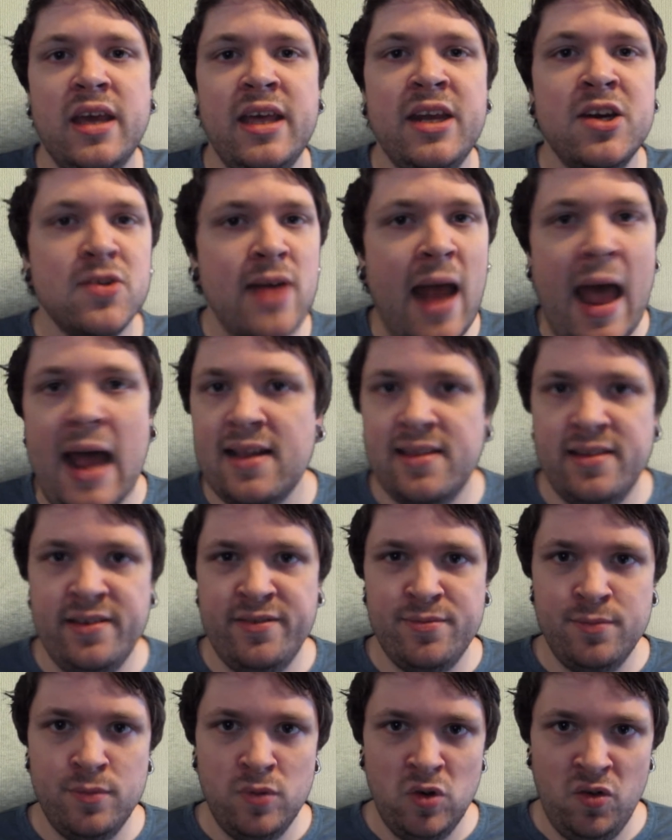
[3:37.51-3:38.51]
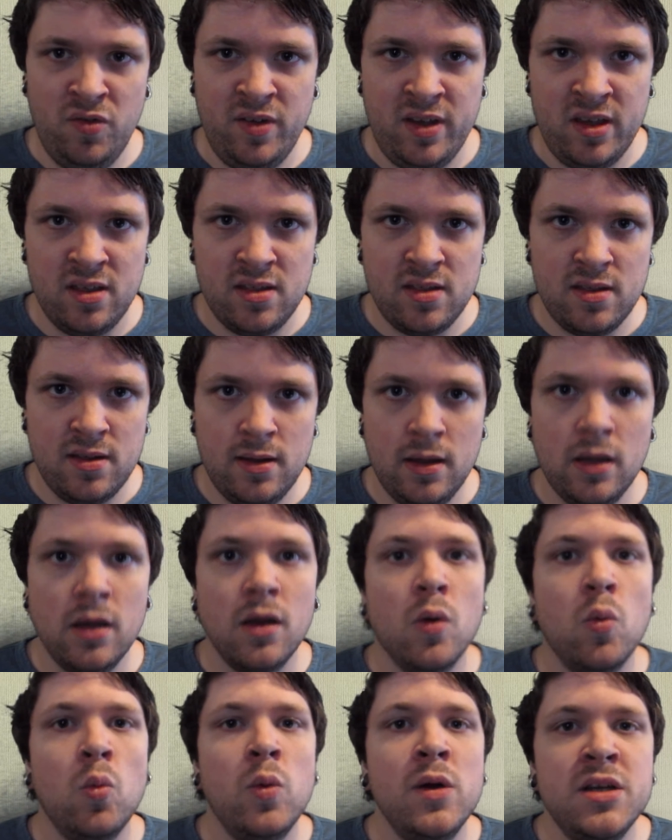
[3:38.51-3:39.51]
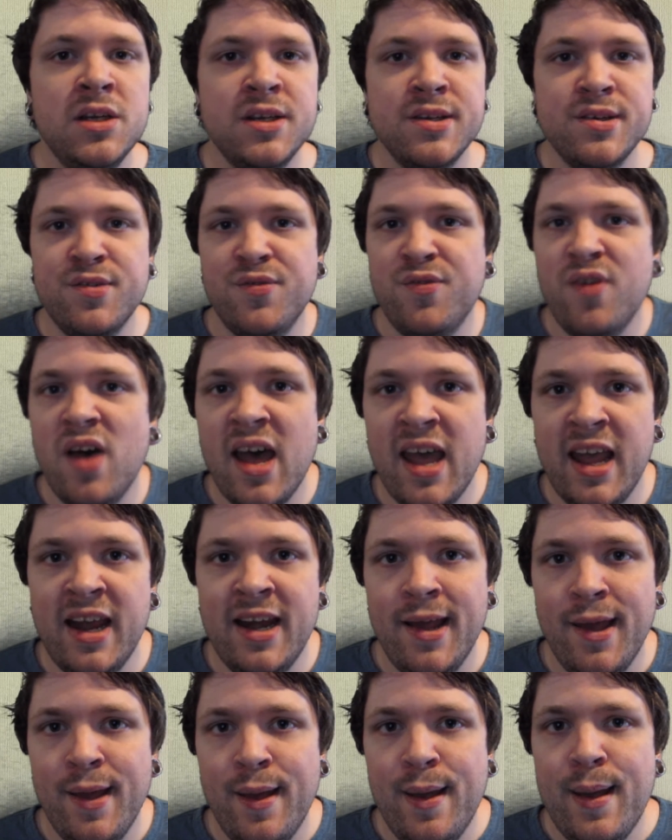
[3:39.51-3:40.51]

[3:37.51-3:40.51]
interactive movies, which is fine.